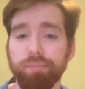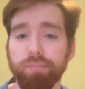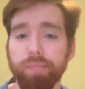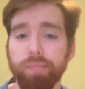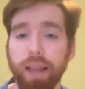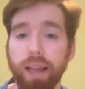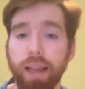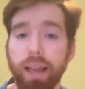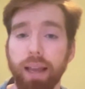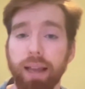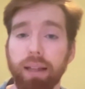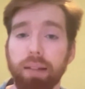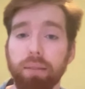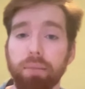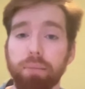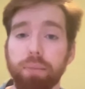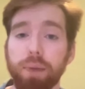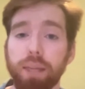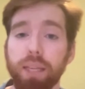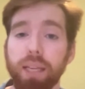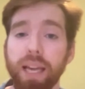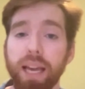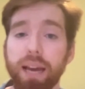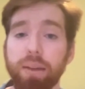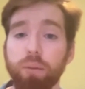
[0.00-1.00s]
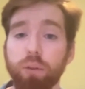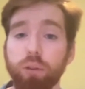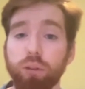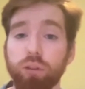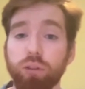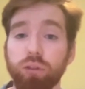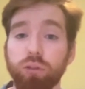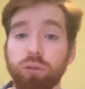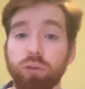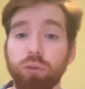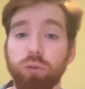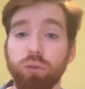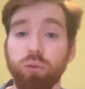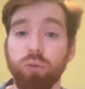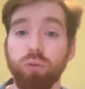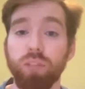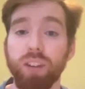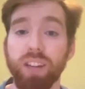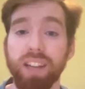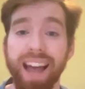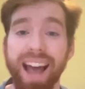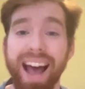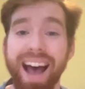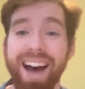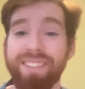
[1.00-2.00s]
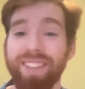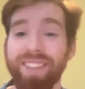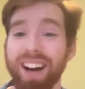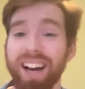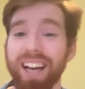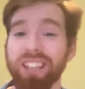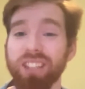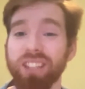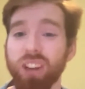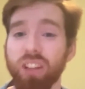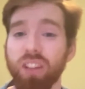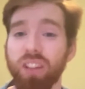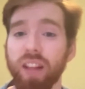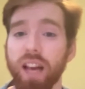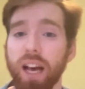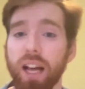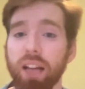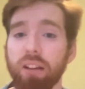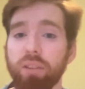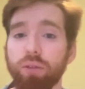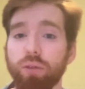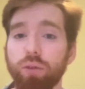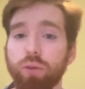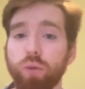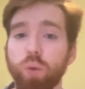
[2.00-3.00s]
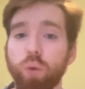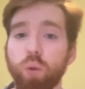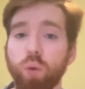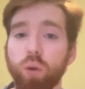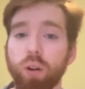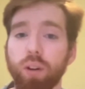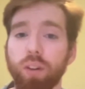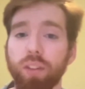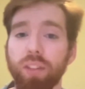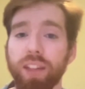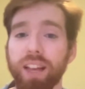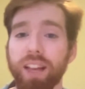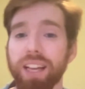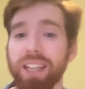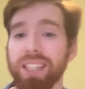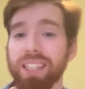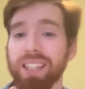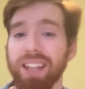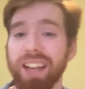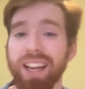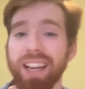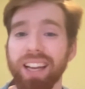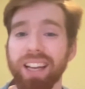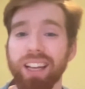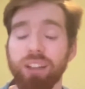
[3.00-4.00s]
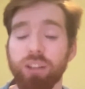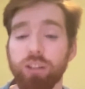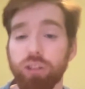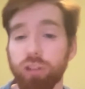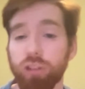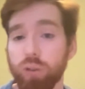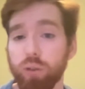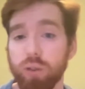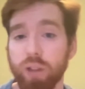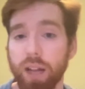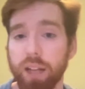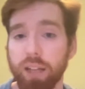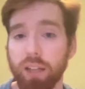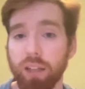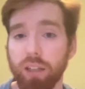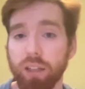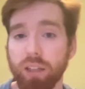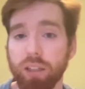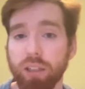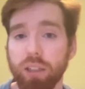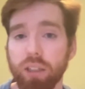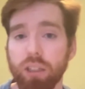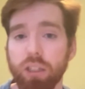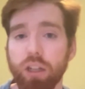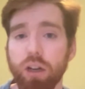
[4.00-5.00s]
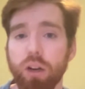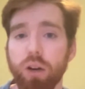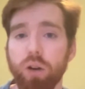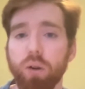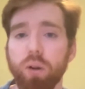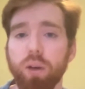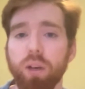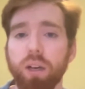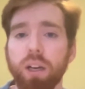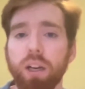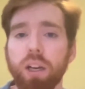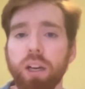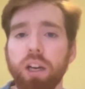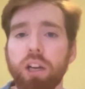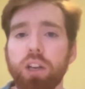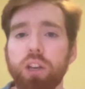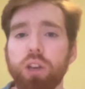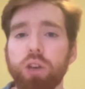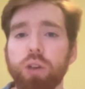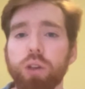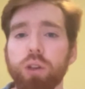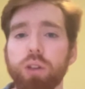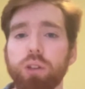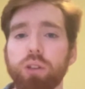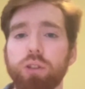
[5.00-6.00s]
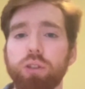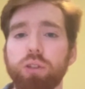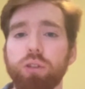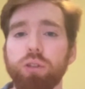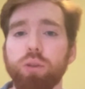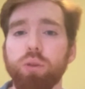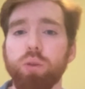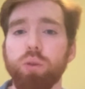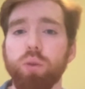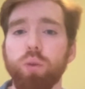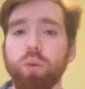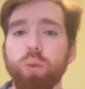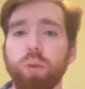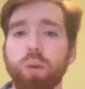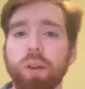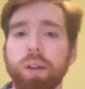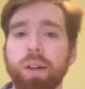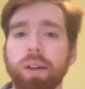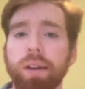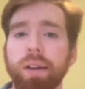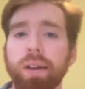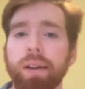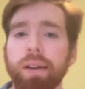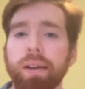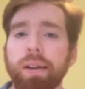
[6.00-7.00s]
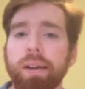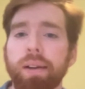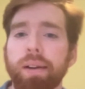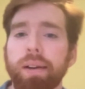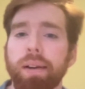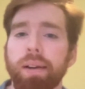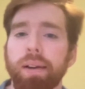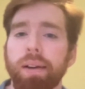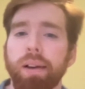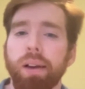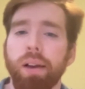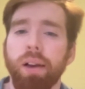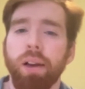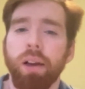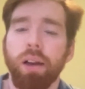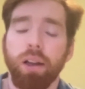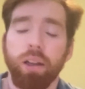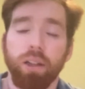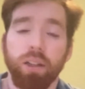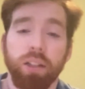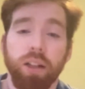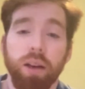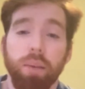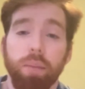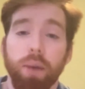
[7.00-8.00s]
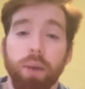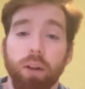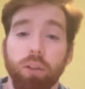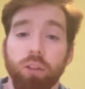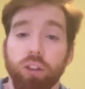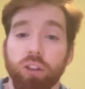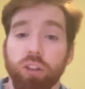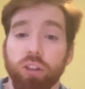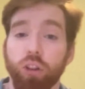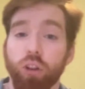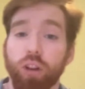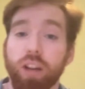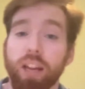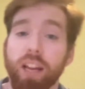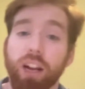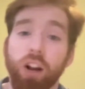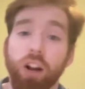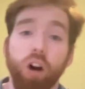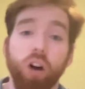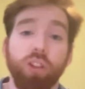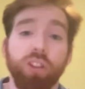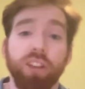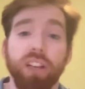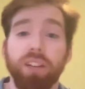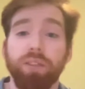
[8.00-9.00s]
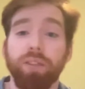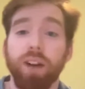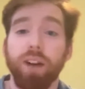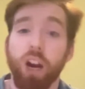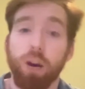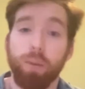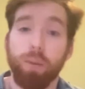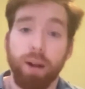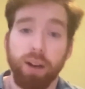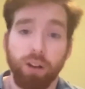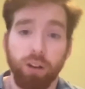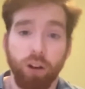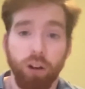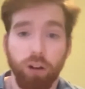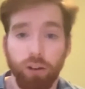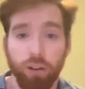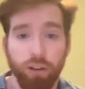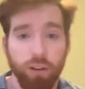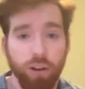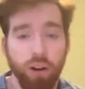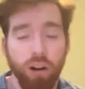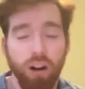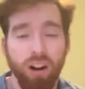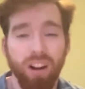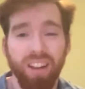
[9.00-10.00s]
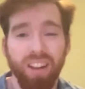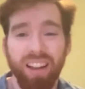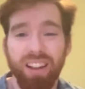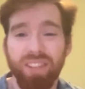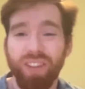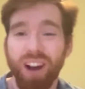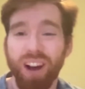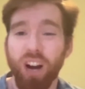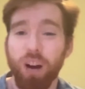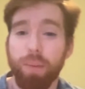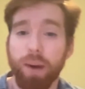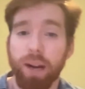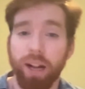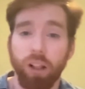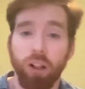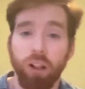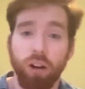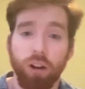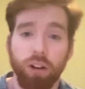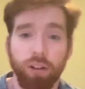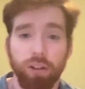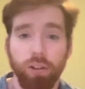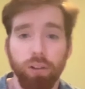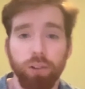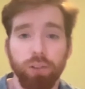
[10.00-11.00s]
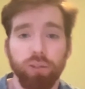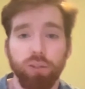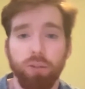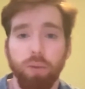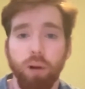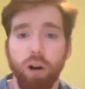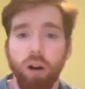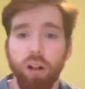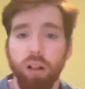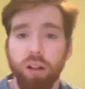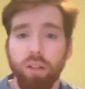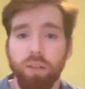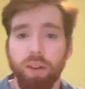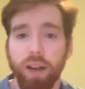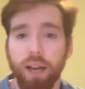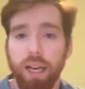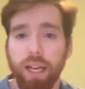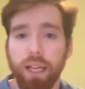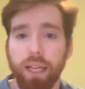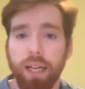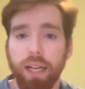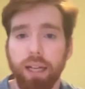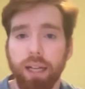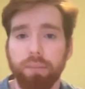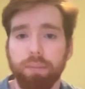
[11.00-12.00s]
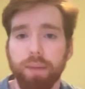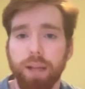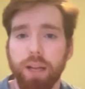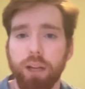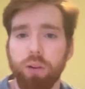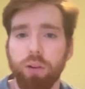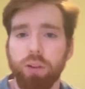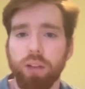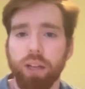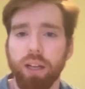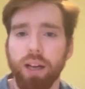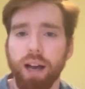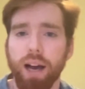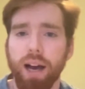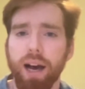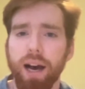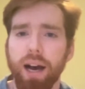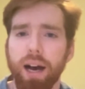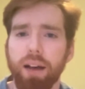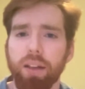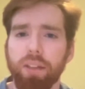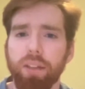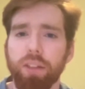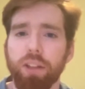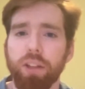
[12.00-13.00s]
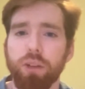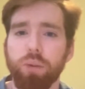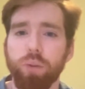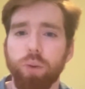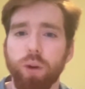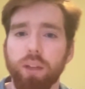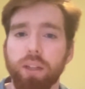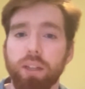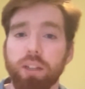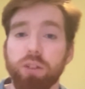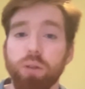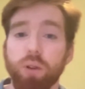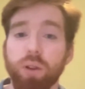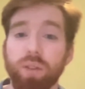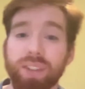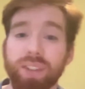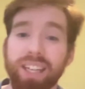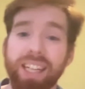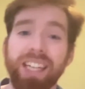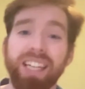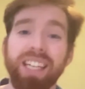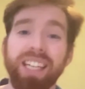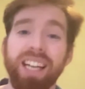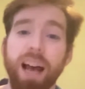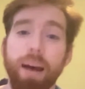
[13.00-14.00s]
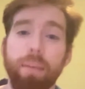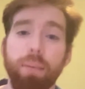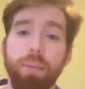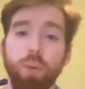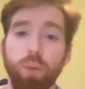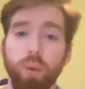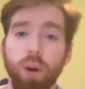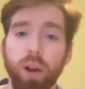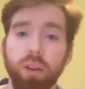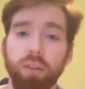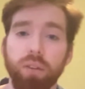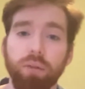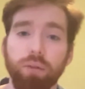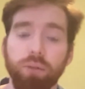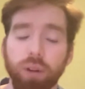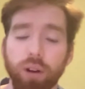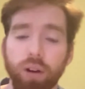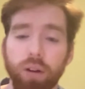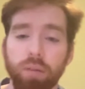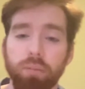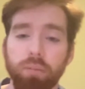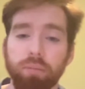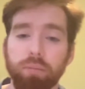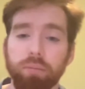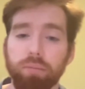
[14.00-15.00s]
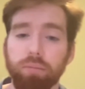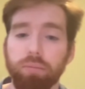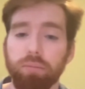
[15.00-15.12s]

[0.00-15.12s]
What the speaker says: and being able to have eyes on that for things like newsletters. So you can do something just looking at all the environmental articles from all of INN, and you think, this one is sort of an in-depth one from